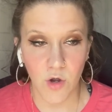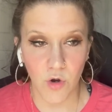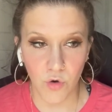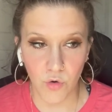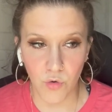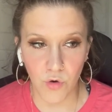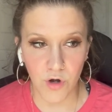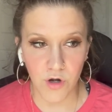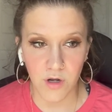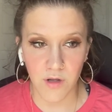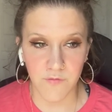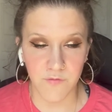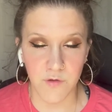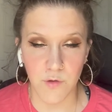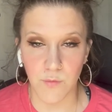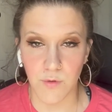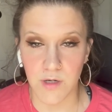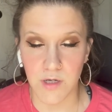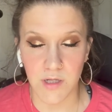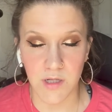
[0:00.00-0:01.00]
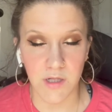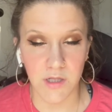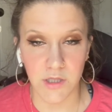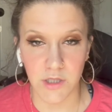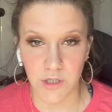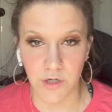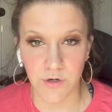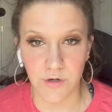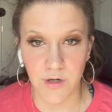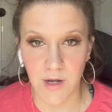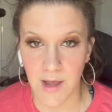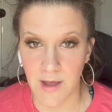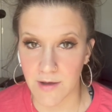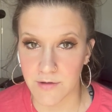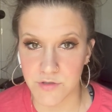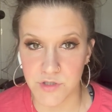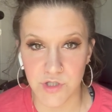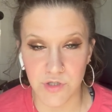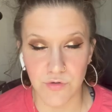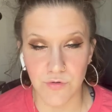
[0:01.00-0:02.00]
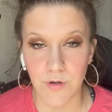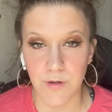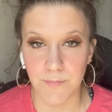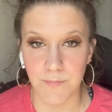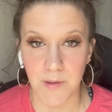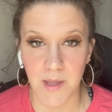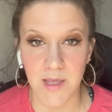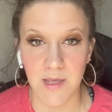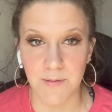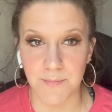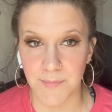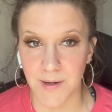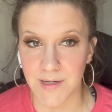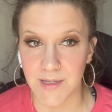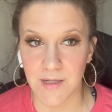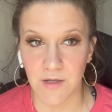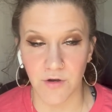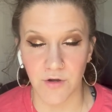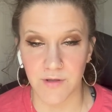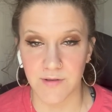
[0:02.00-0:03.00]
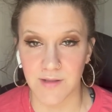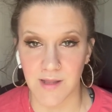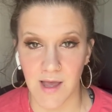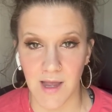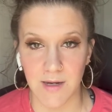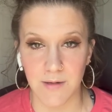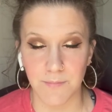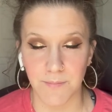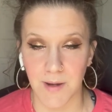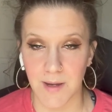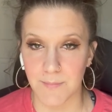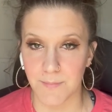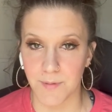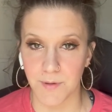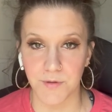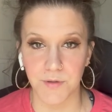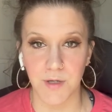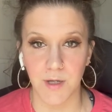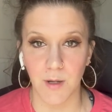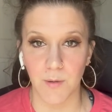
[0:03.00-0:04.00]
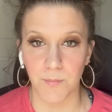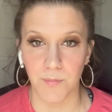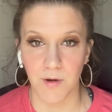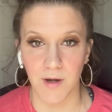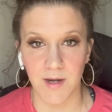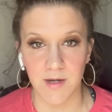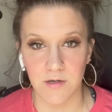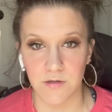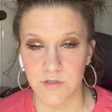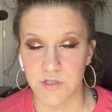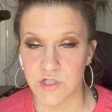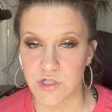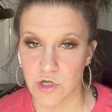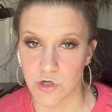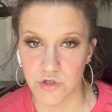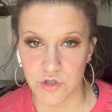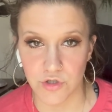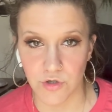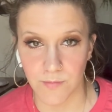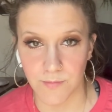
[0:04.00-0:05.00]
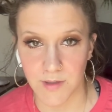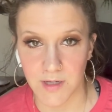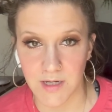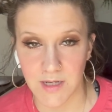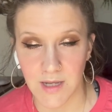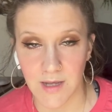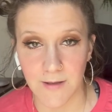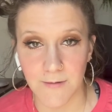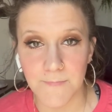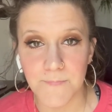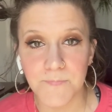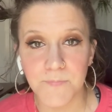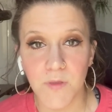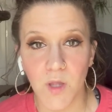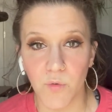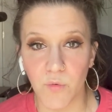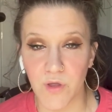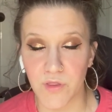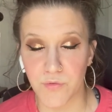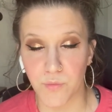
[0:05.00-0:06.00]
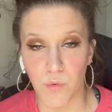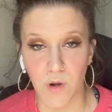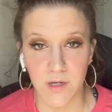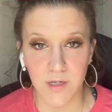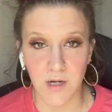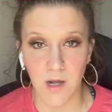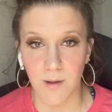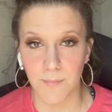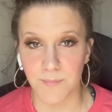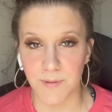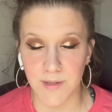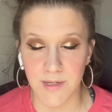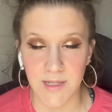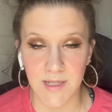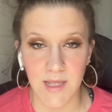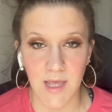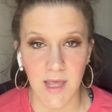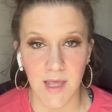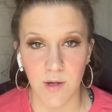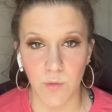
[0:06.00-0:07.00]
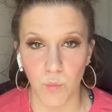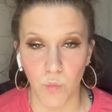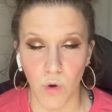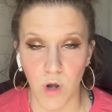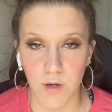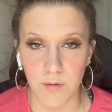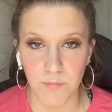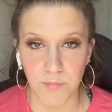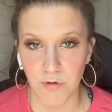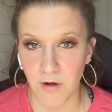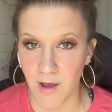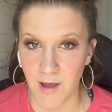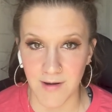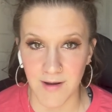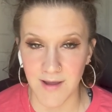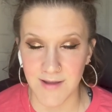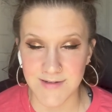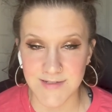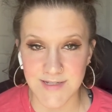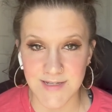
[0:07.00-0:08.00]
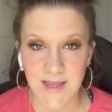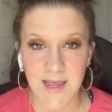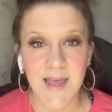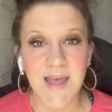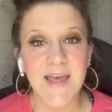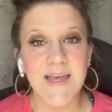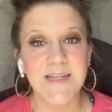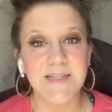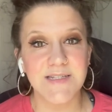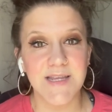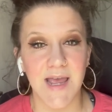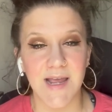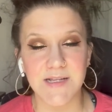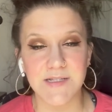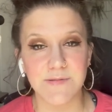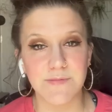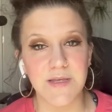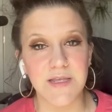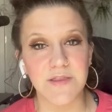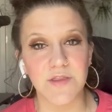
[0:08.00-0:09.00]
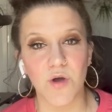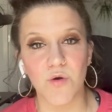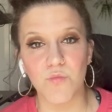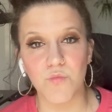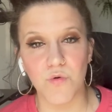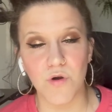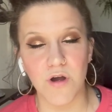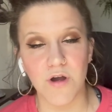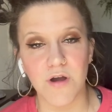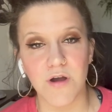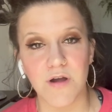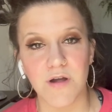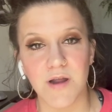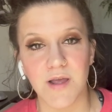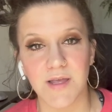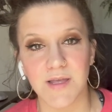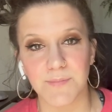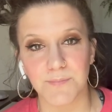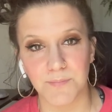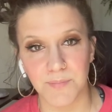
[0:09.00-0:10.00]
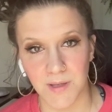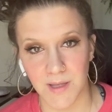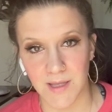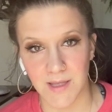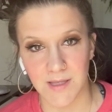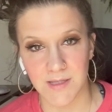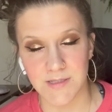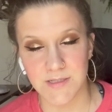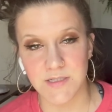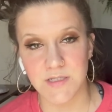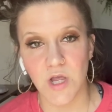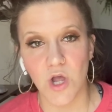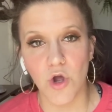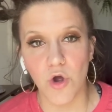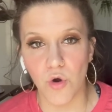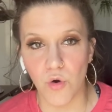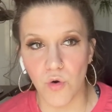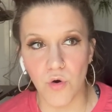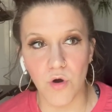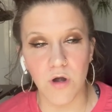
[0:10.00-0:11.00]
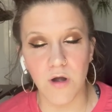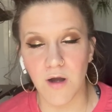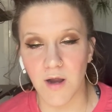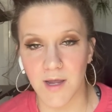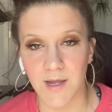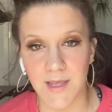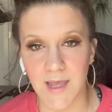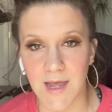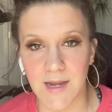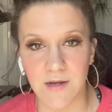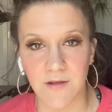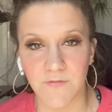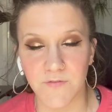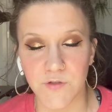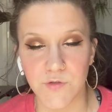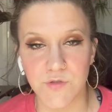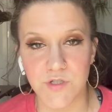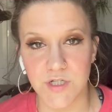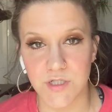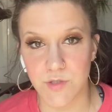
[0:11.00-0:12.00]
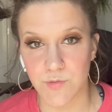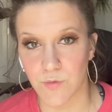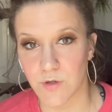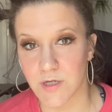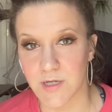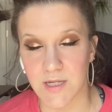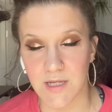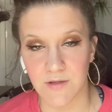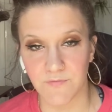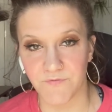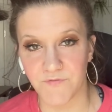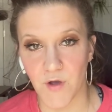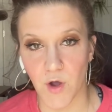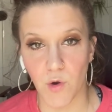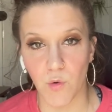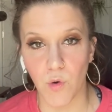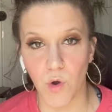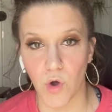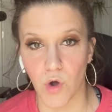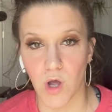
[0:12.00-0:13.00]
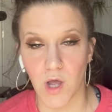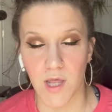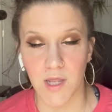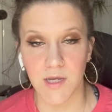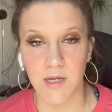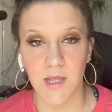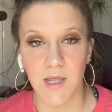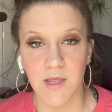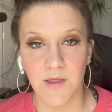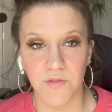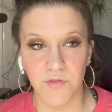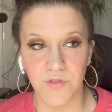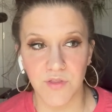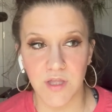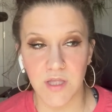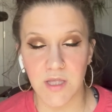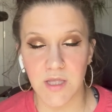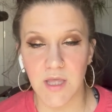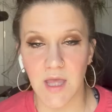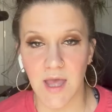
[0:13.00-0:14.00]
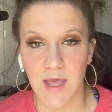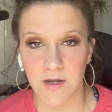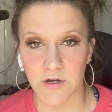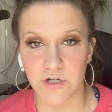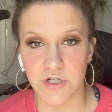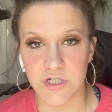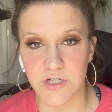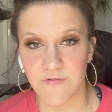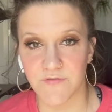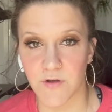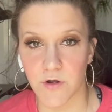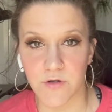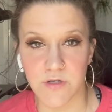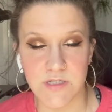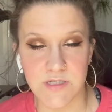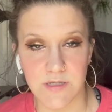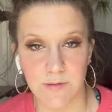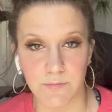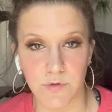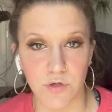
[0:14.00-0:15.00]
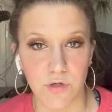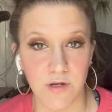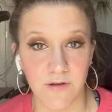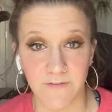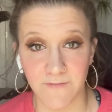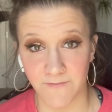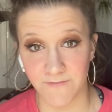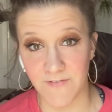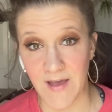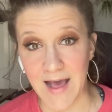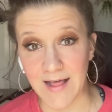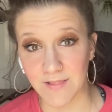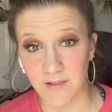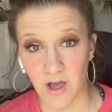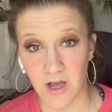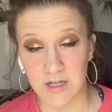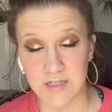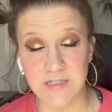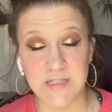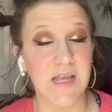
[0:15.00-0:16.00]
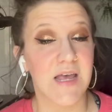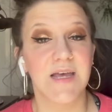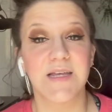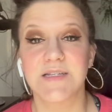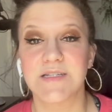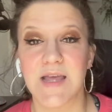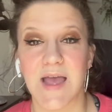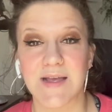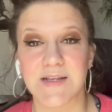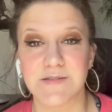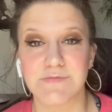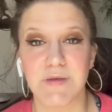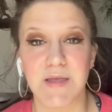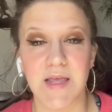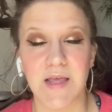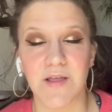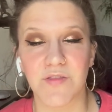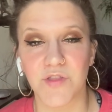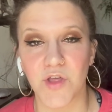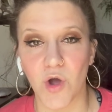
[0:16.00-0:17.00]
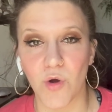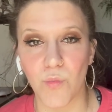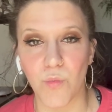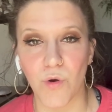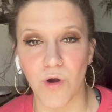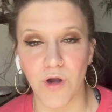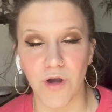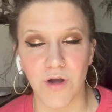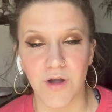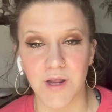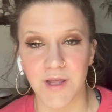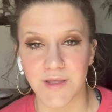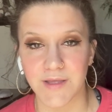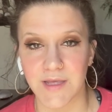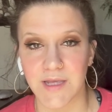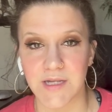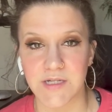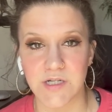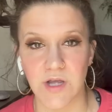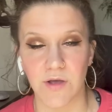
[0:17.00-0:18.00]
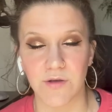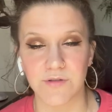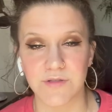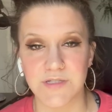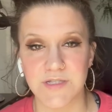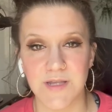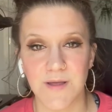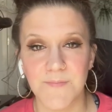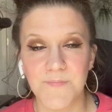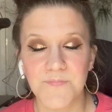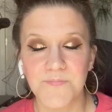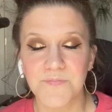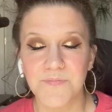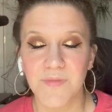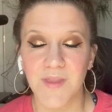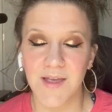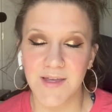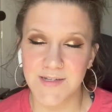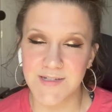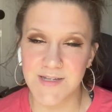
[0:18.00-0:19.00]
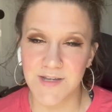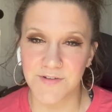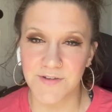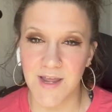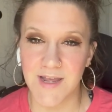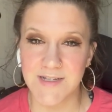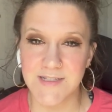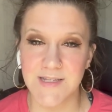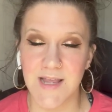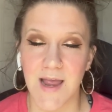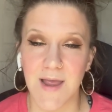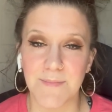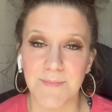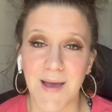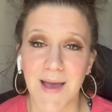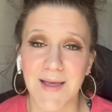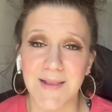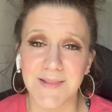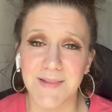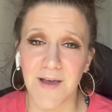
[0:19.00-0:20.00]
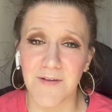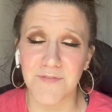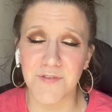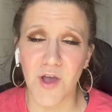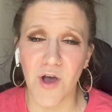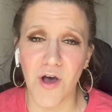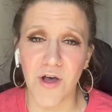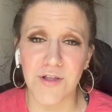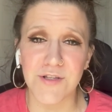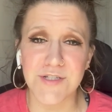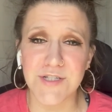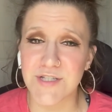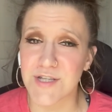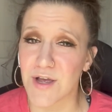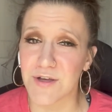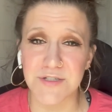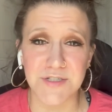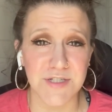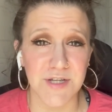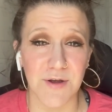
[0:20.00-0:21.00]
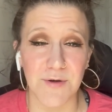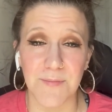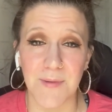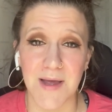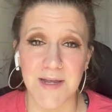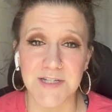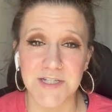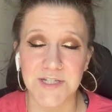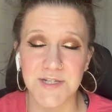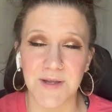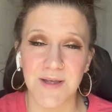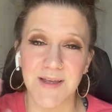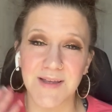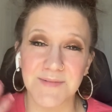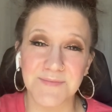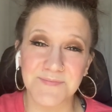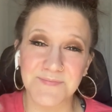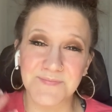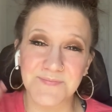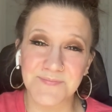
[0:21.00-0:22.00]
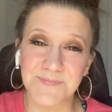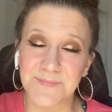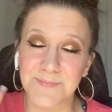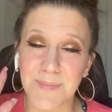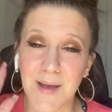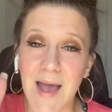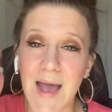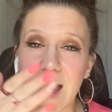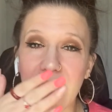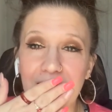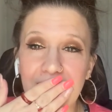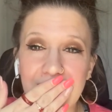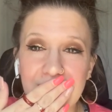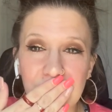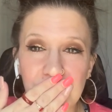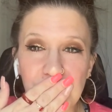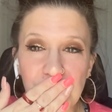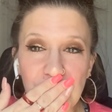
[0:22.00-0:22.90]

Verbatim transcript: Or if you wanna learn how to make money online by building a brand on social media with one company and one product, text me the word biz or again if you just want info on the energy focus and mood and fat loss text me the word ketones until next time i love y'all so so much bye